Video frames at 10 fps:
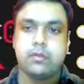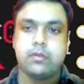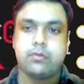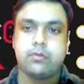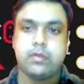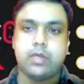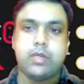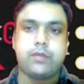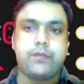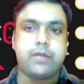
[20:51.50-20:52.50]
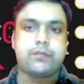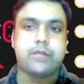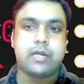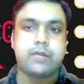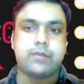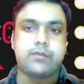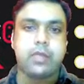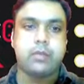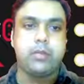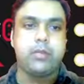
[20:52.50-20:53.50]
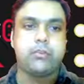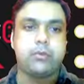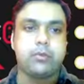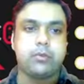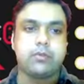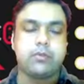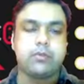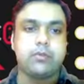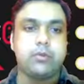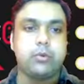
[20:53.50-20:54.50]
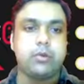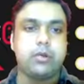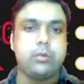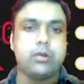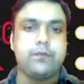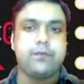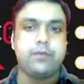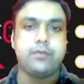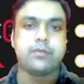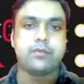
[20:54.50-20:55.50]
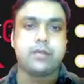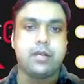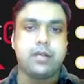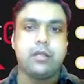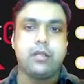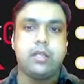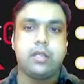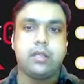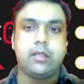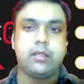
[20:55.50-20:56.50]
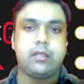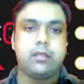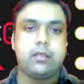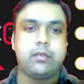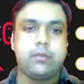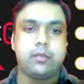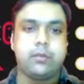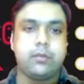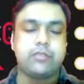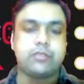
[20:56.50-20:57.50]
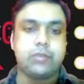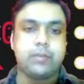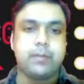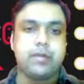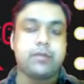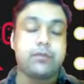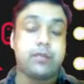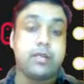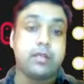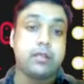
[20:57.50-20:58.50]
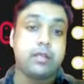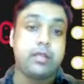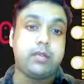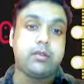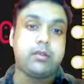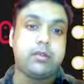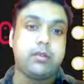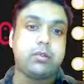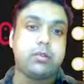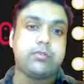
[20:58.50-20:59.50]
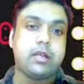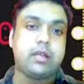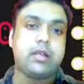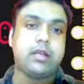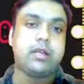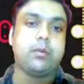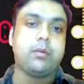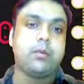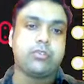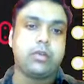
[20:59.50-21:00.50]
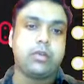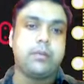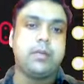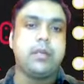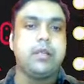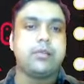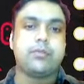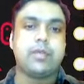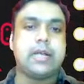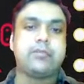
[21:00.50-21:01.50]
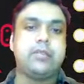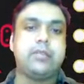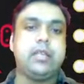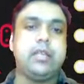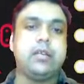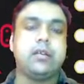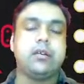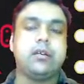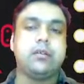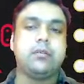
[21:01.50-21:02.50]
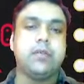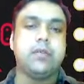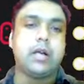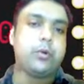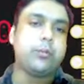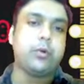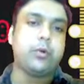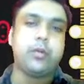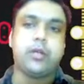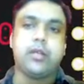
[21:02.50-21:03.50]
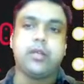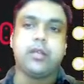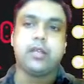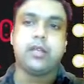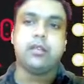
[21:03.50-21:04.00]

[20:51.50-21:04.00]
So now if I'll start the simulation process, the motor will first start and then it will stop, and after that again it will start and it will stop. So that's the output we are going to get.